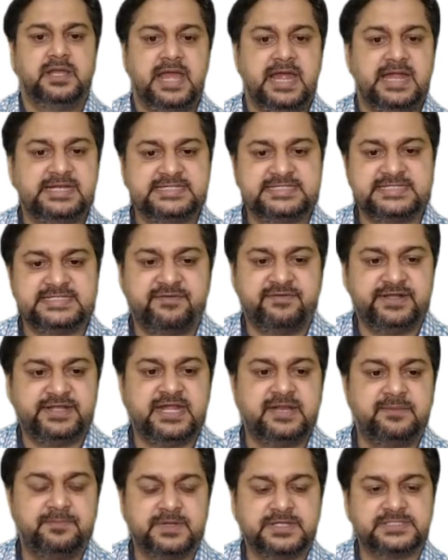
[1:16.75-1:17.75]
And
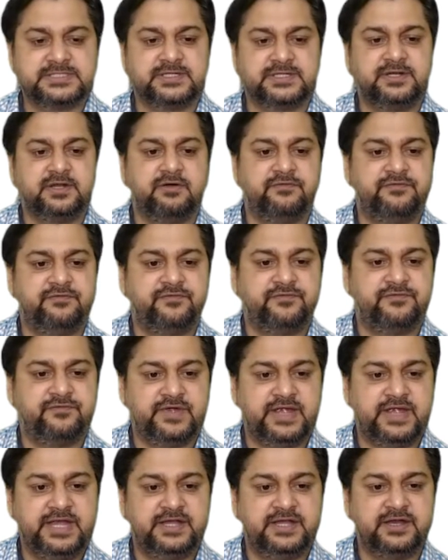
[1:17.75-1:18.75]
17% of
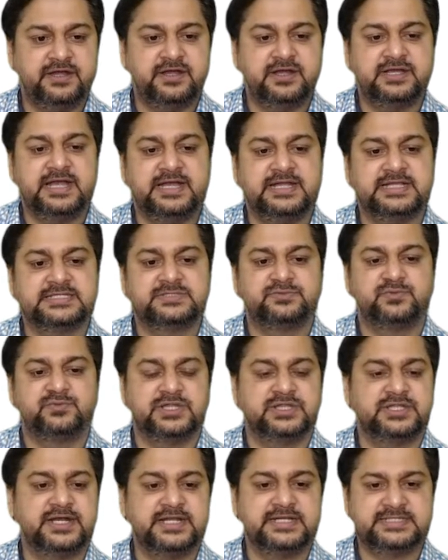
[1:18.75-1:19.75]
800, that is
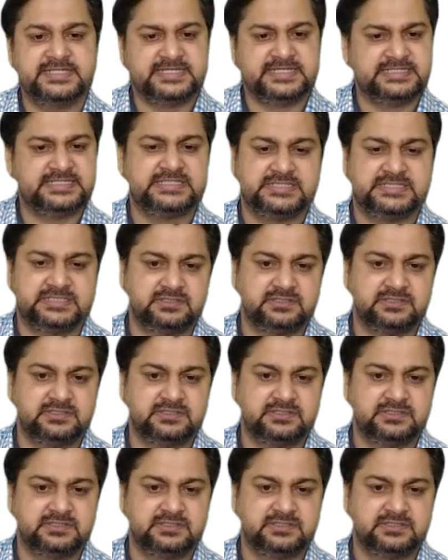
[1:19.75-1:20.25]
136,